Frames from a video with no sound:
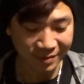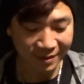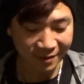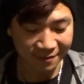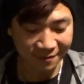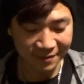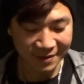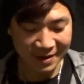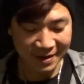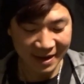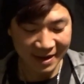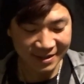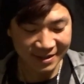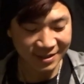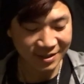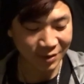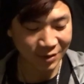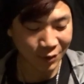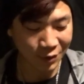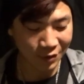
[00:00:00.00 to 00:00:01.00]

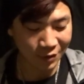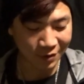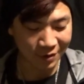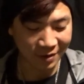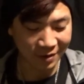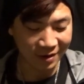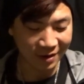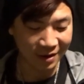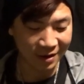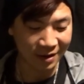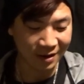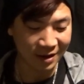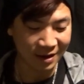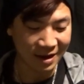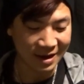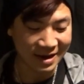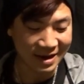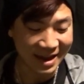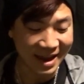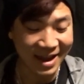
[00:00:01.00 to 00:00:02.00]
finesse or
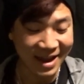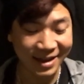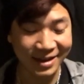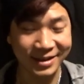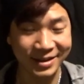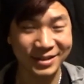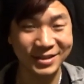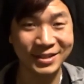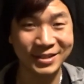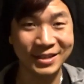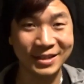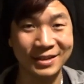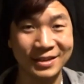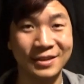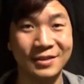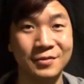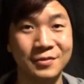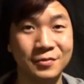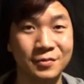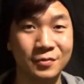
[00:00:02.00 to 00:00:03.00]
a knack to
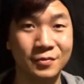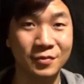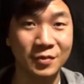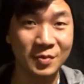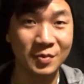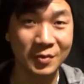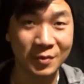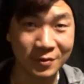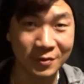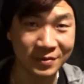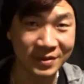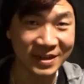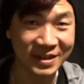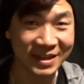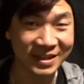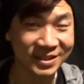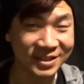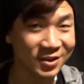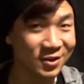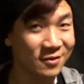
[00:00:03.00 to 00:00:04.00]
remove the
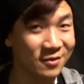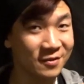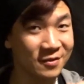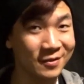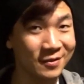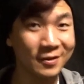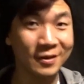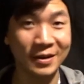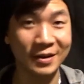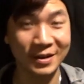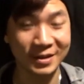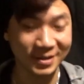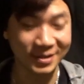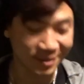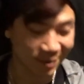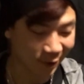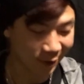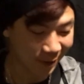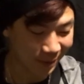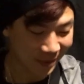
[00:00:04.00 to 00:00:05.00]
dust cover and
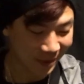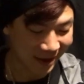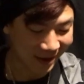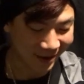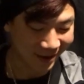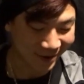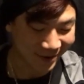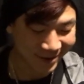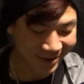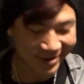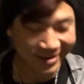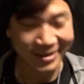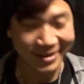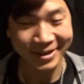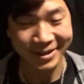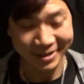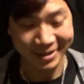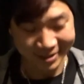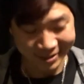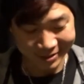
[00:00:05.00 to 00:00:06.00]
install it back on.
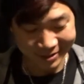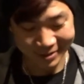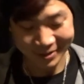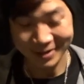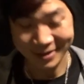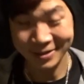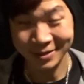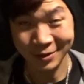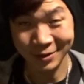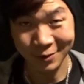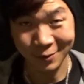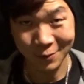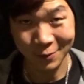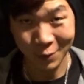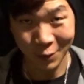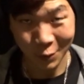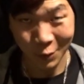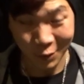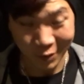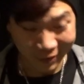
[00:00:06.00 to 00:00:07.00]
So that's a little
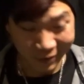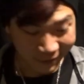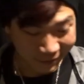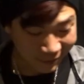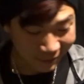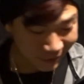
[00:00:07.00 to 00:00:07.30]
forewarning for